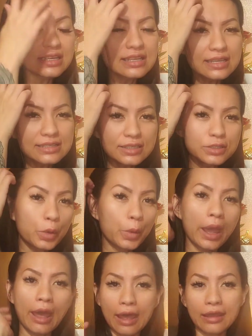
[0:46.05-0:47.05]
It, it's, it's
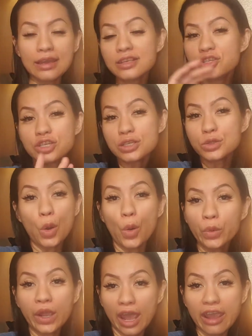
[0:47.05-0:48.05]
okay. It's just
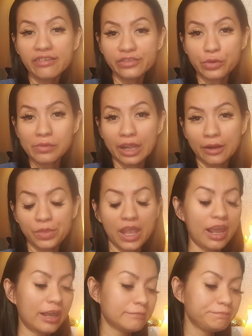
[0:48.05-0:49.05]
okay for me.
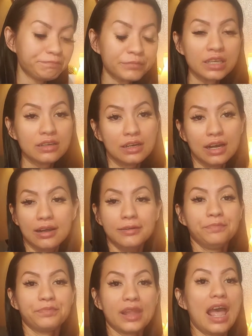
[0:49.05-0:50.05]
And
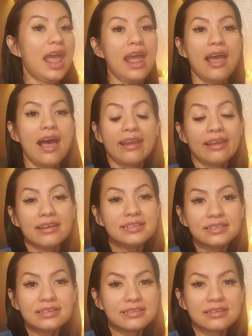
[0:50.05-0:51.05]
I
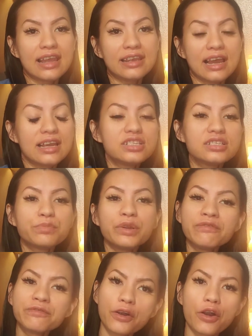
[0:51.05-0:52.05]
guess because I, I just
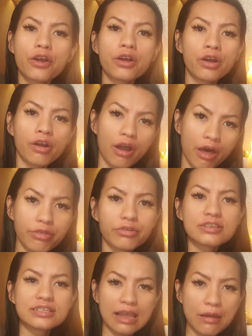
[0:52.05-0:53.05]
prefer her other
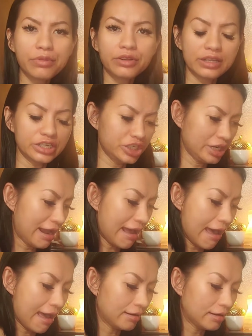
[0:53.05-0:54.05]
sampler that she
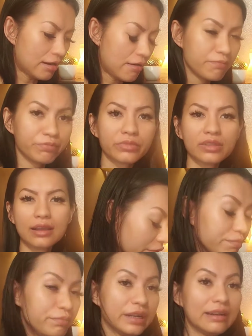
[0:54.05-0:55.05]
had. Um,
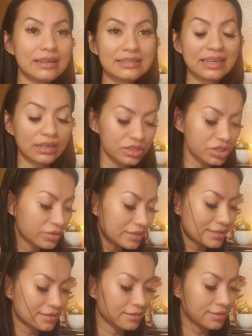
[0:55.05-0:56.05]
but let's get into
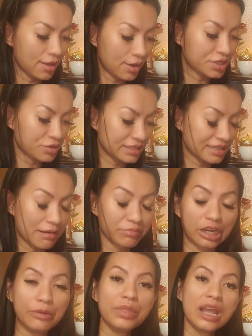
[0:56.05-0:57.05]
this laundry
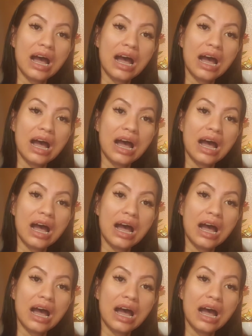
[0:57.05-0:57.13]
sampler.